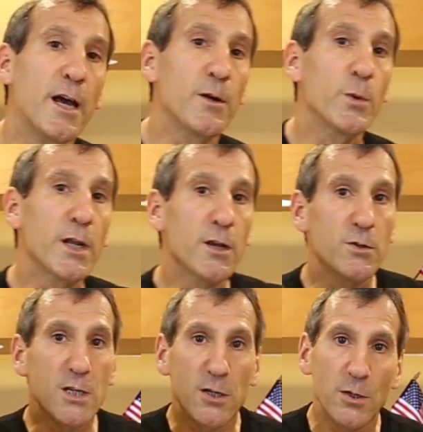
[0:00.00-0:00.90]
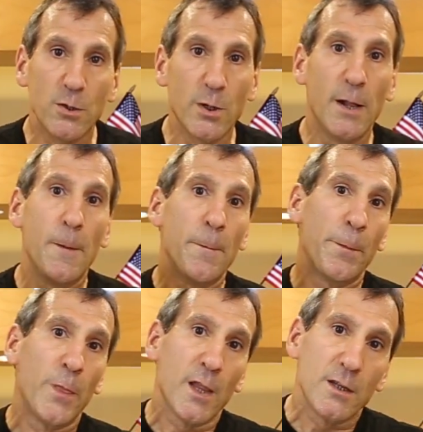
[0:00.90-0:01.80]
I don't want to go too
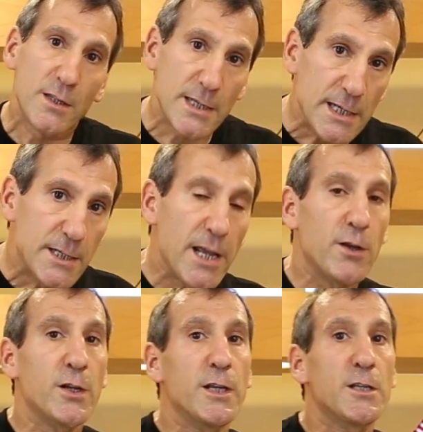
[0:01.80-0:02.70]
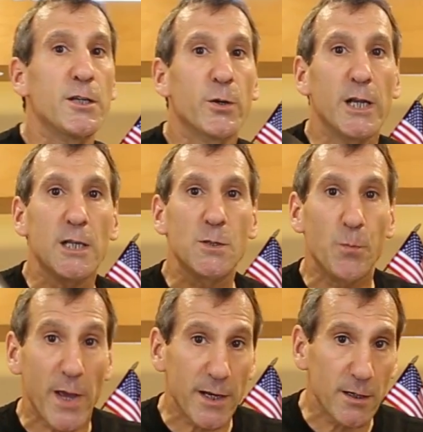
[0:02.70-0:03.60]
detailed into it. It's
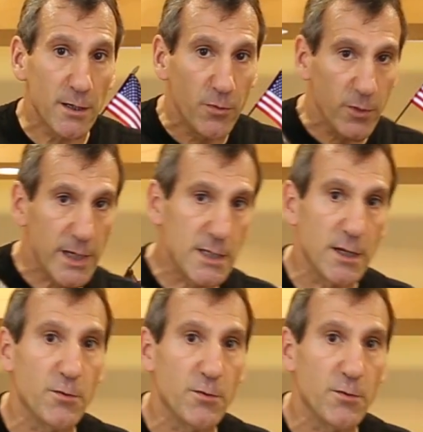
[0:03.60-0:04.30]
better for you to